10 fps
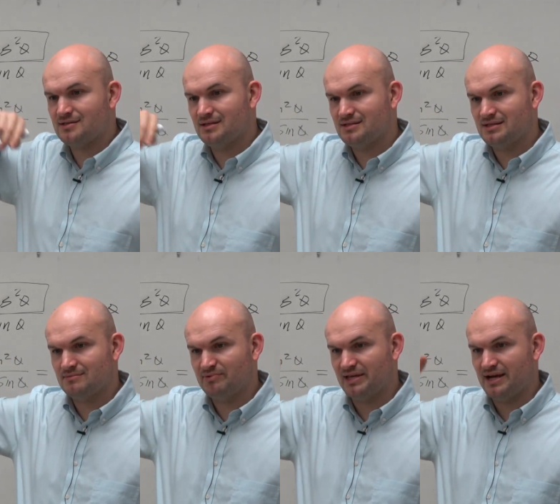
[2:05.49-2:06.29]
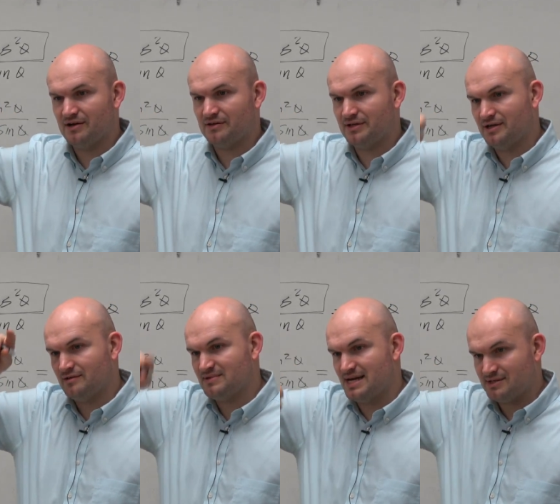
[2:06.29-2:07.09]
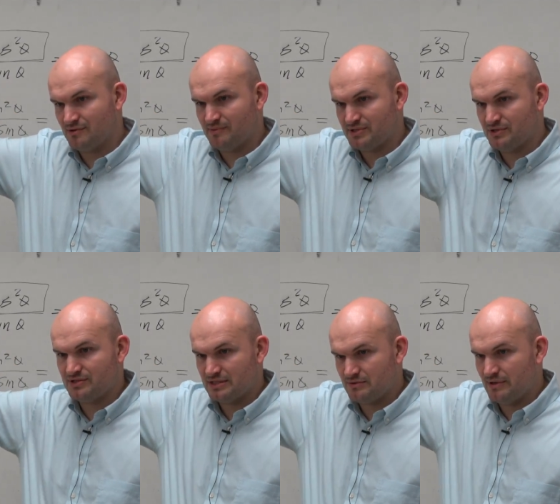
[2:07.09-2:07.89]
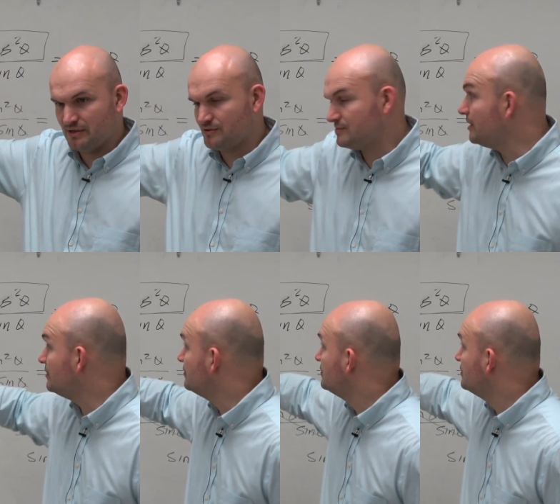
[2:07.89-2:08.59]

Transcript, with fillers: this Pythagorean theorem, sine squared plus cosine squared equals one?